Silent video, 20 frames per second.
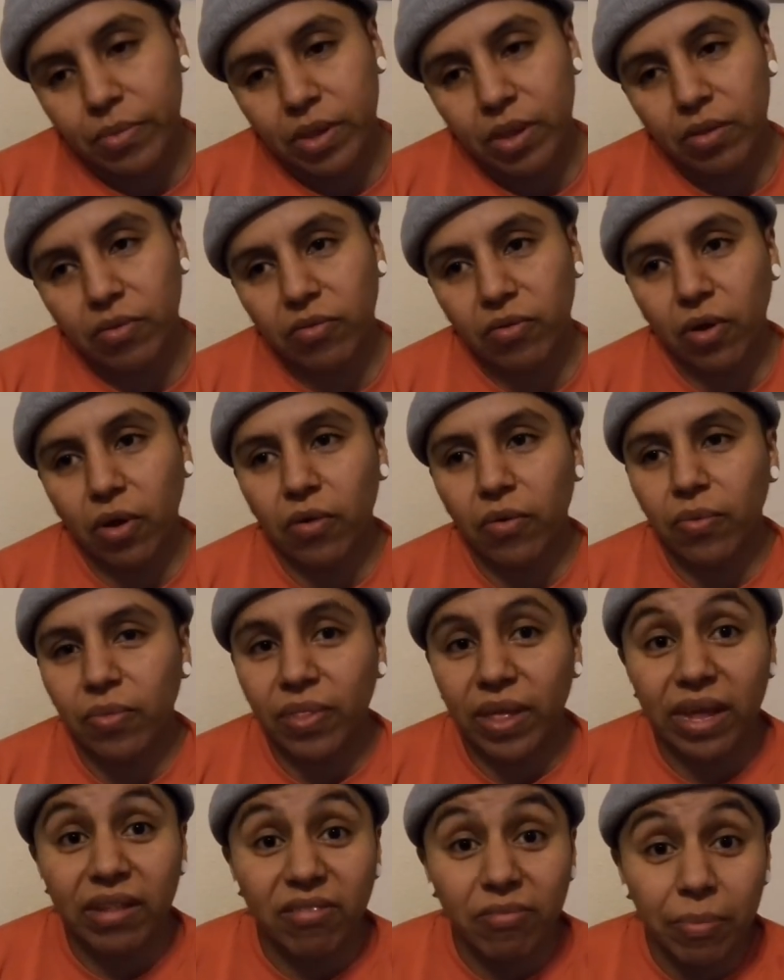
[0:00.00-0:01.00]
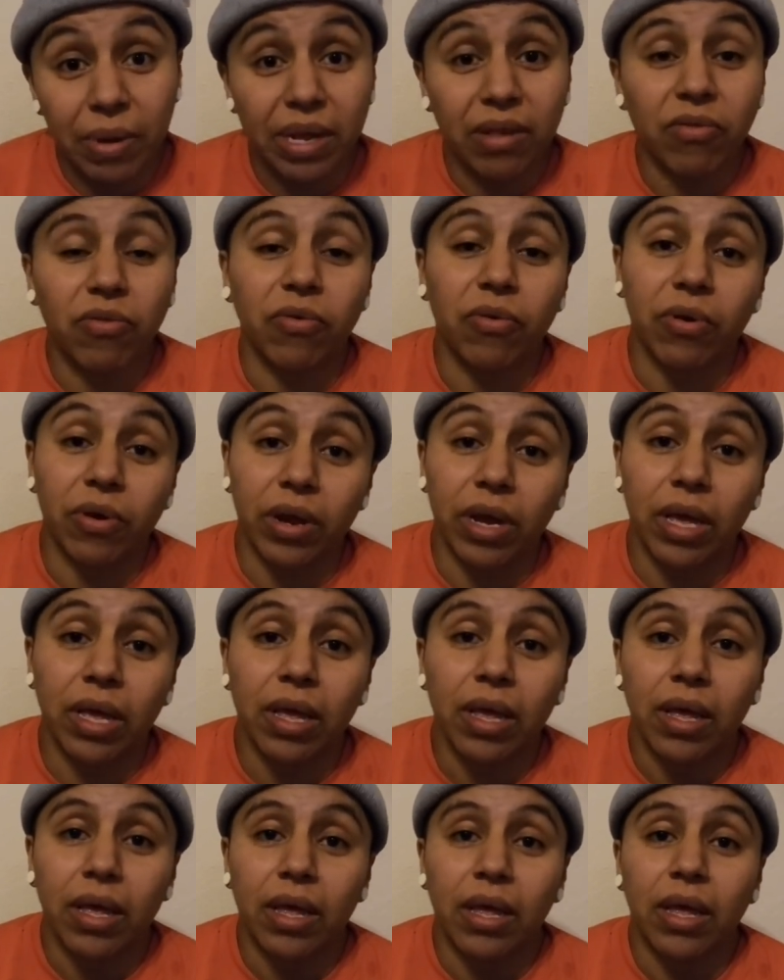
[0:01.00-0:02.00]
So that's my story.
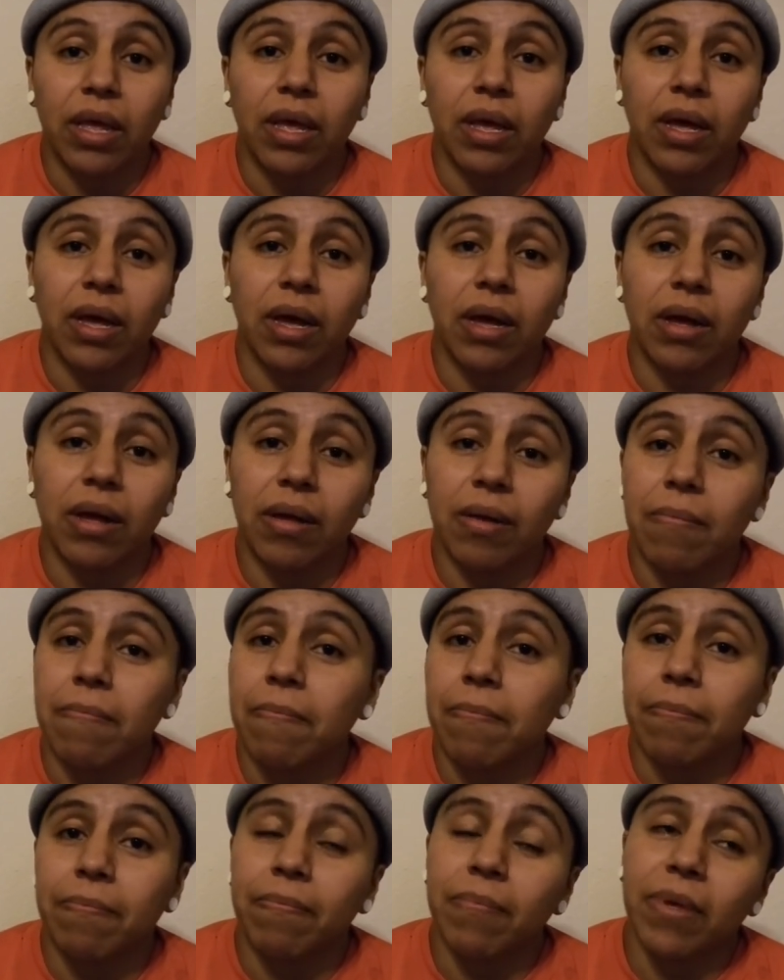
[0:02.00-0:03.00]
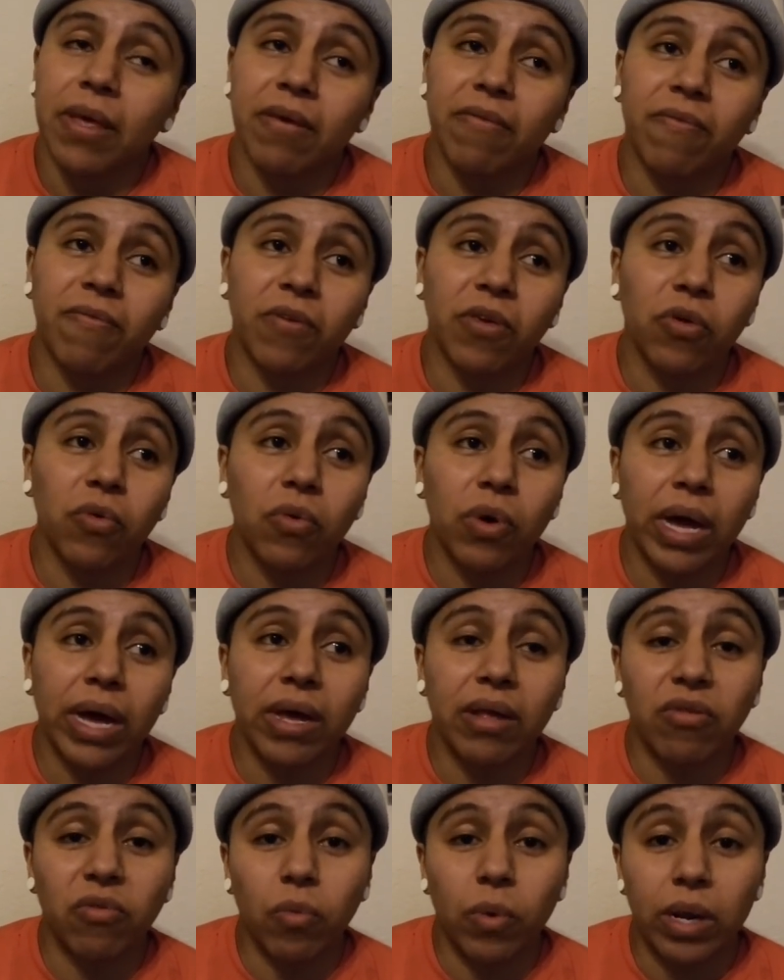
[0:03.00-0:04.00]
Um, if you
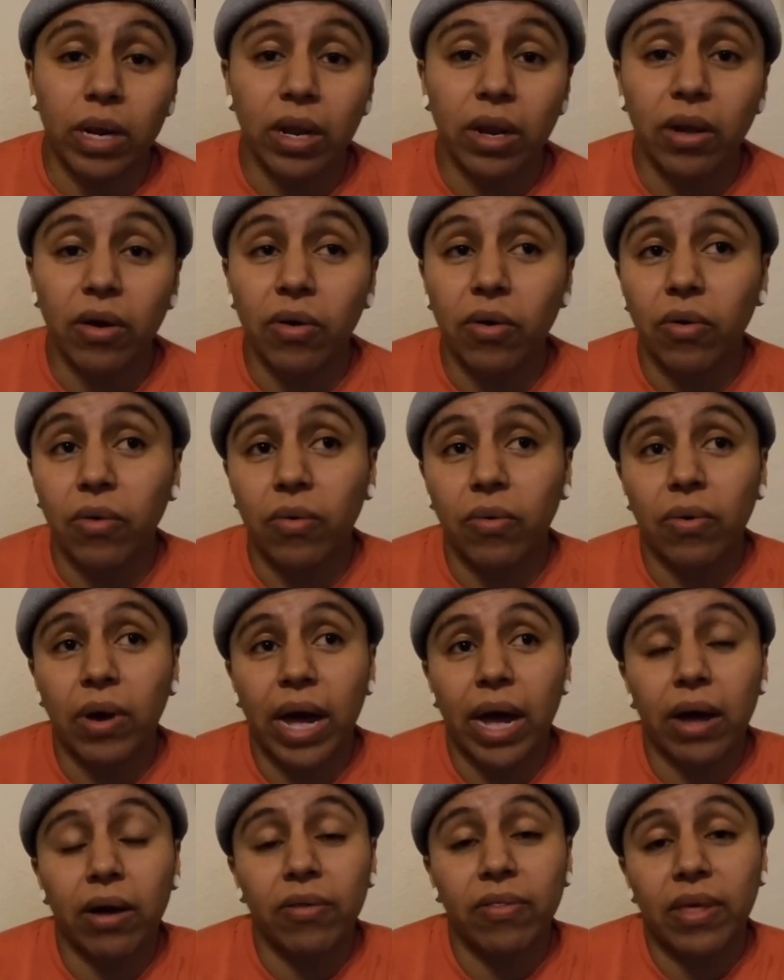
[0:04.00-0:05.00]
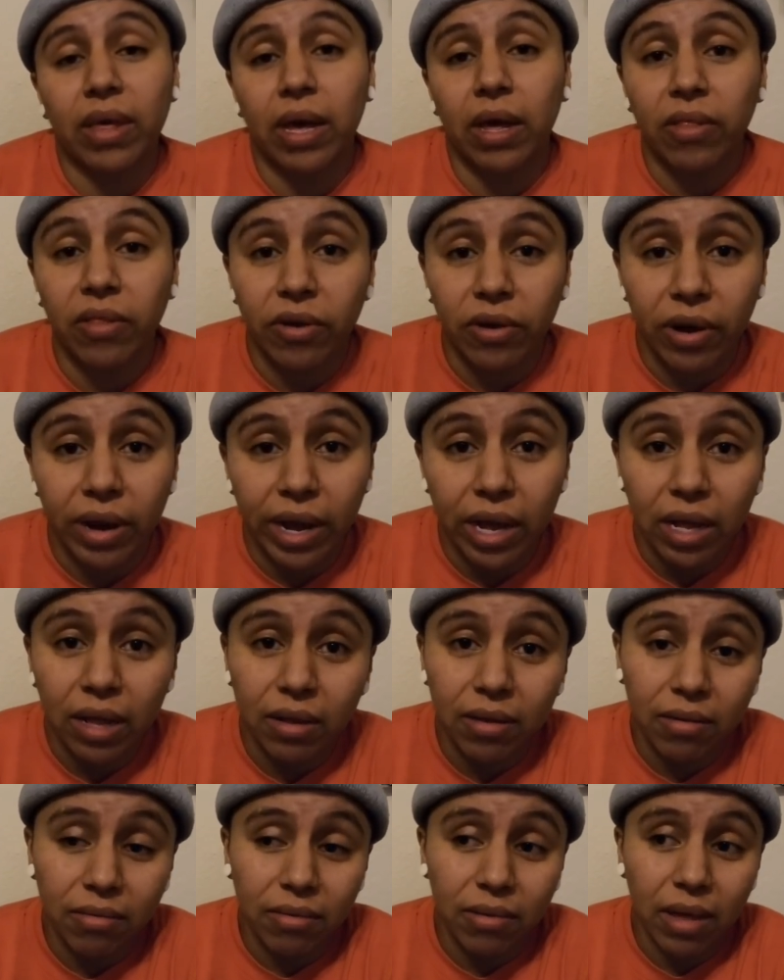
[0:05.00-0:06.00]
guys want to know how the other
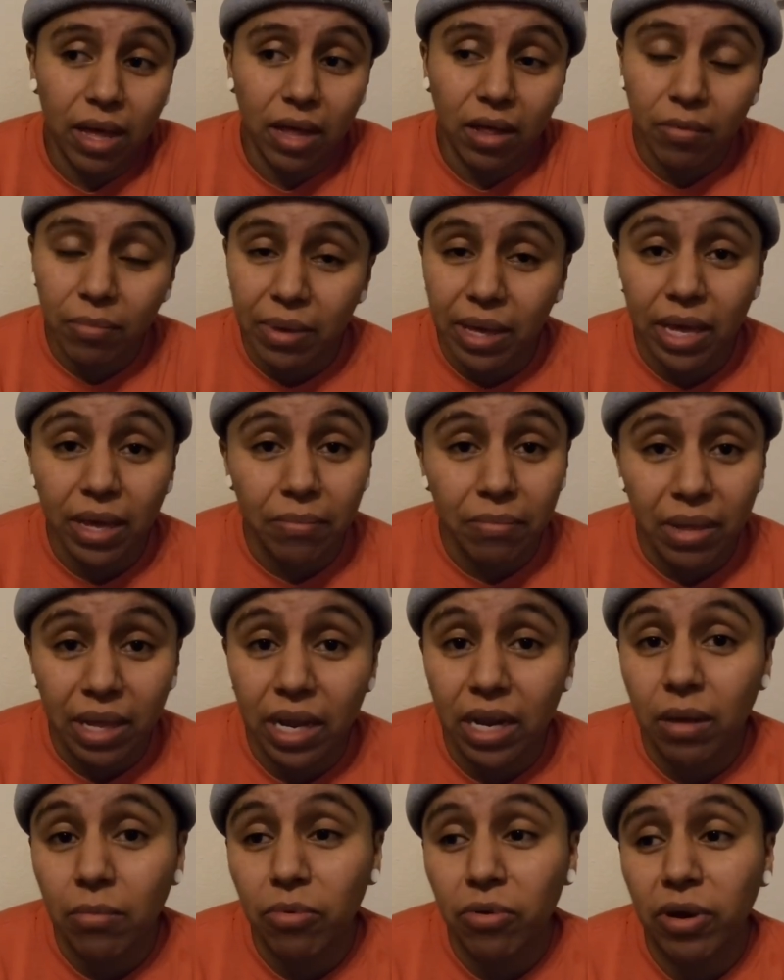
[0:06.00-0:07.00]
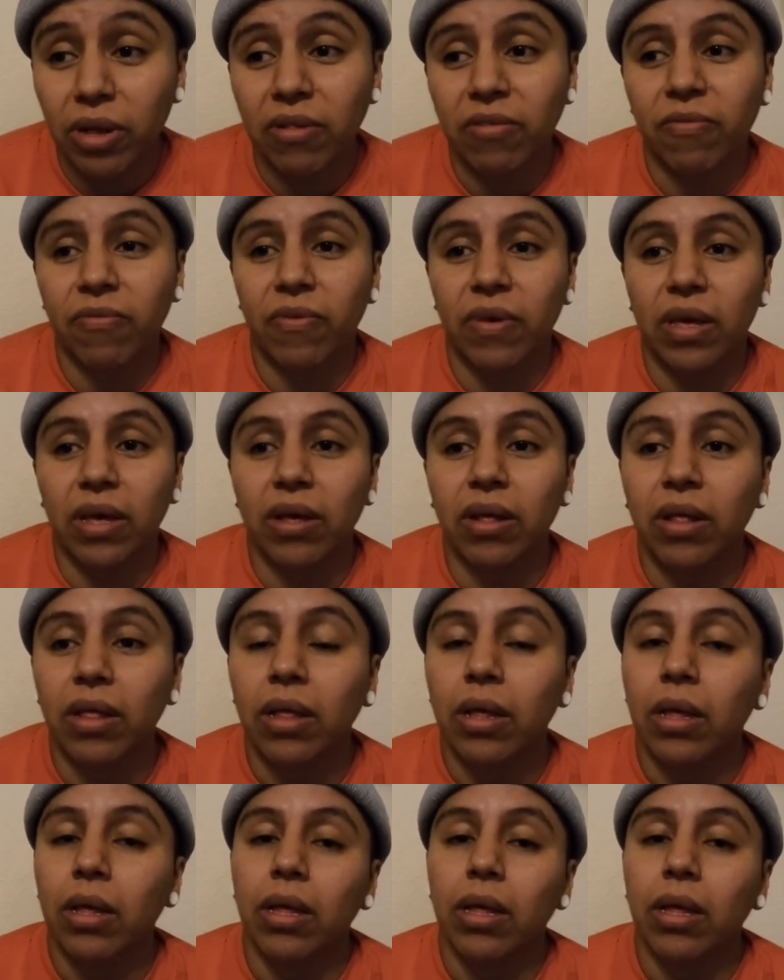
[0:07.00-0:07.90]
LBM ladyboys feel,